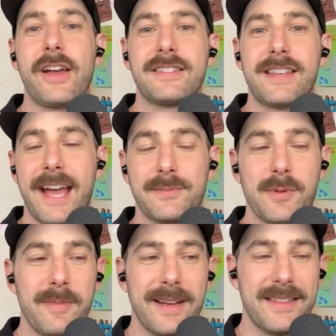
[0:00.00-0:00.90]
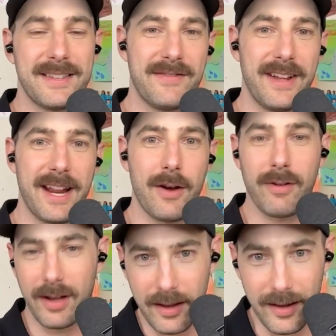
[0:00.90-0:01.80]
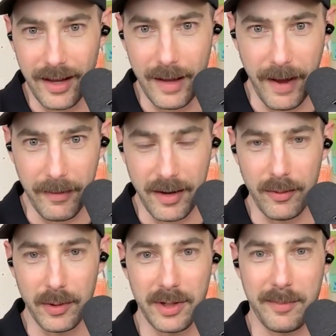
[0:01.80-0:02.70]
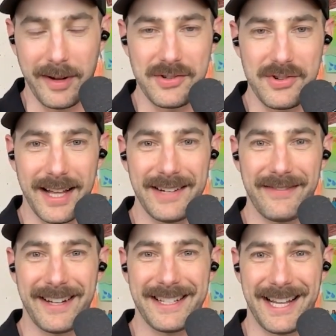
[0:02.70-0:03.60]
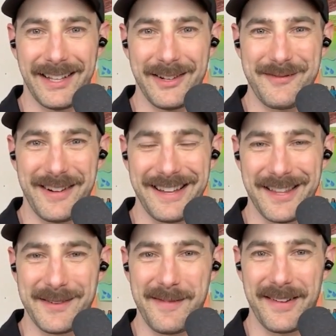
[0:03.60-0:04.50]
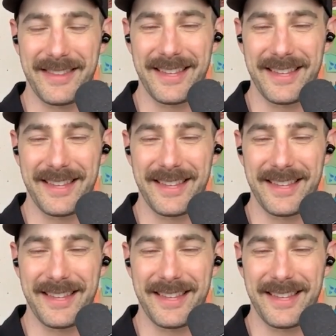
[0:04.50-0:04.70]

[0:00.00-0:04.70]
guys, Gaspare made this video. Am I going to ruin the punchline if I tell them about